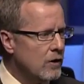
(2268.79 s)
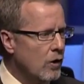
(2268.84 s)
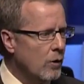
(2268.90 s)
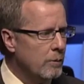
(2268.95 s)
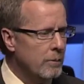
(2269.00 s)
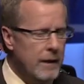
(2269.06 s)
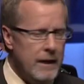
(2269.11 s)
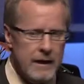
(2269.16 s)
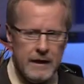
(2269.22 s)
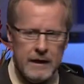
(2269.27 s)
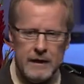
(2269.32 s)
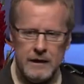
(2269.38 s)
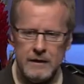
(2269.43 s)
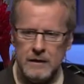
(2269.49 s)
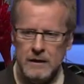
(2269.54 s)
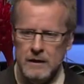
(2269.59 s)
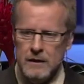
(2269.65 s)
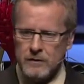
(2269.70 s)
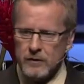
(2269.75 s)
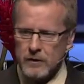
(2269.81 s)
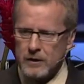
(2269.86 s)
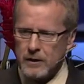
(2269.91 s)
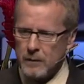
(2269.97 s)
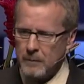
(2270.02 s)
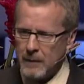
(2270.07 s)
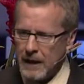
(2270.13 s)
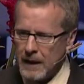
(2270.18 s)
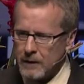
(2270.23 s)
obeying the
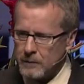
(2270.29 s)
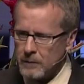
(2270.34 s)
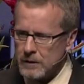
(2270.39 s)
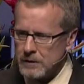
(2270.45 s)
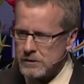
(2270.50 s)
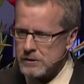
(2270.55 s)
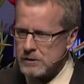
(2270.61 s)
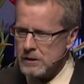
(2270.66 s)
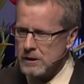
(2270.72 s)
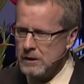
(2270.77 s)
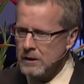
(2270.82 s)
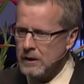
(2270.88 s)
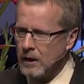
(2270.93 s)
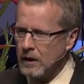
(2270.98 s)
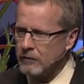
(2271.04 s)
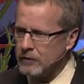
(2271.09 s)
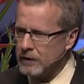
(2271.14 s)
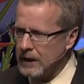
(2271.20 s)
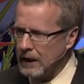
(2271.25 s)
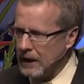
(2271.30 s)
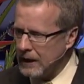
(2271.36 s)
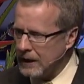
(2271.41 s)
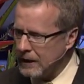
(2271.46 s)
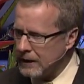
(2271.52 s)
commandments of God.